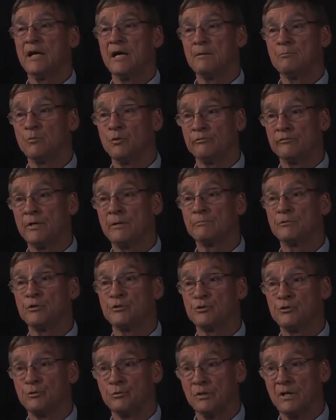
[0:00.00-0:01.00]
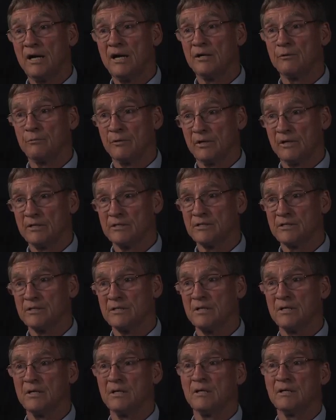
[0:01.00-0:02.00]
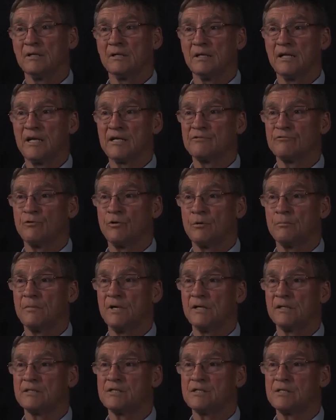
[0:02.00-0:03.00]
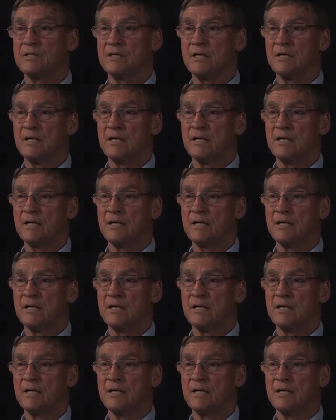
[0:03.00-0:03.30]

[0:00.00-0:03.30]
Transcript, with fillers: and moved up to Chu Lai with us the last four months.